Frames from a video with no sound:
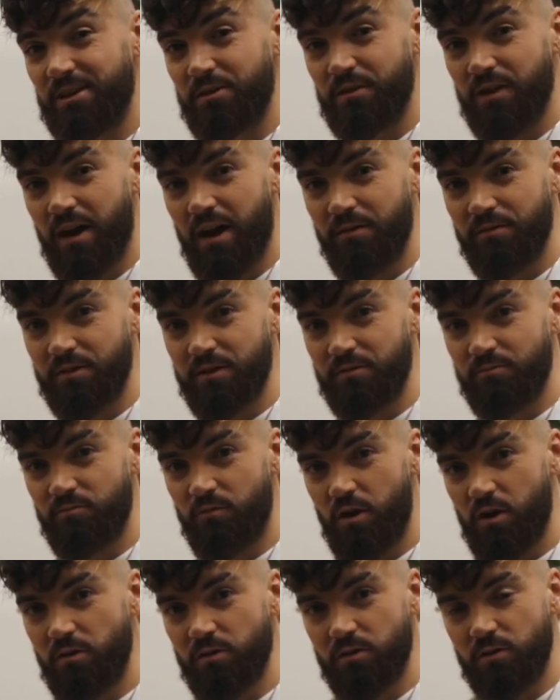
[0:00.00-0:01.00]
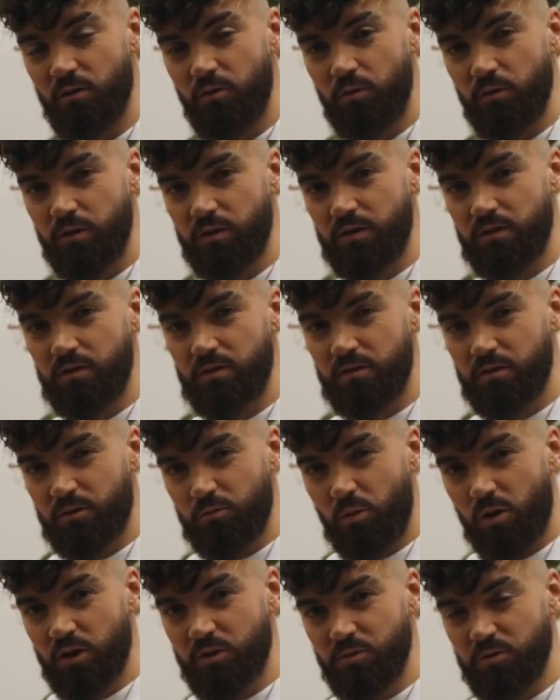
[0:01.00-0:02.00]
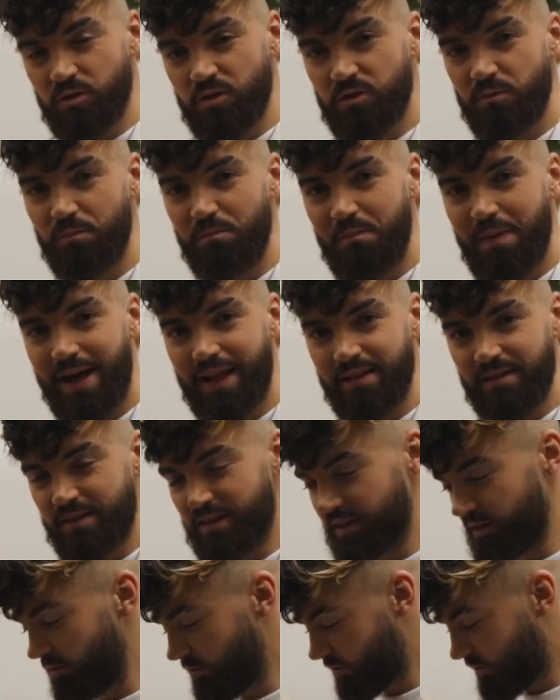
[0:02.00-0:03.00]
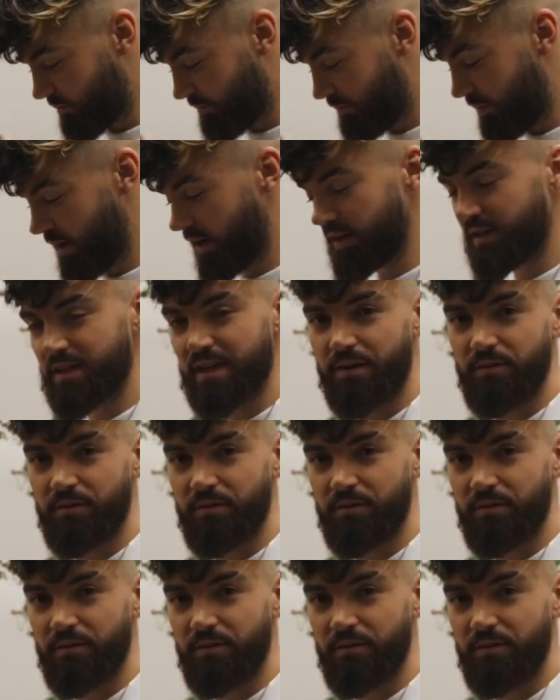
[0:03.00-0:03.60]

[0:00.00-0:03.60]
go in the oven and roast, all the squash will just melt and it will just bind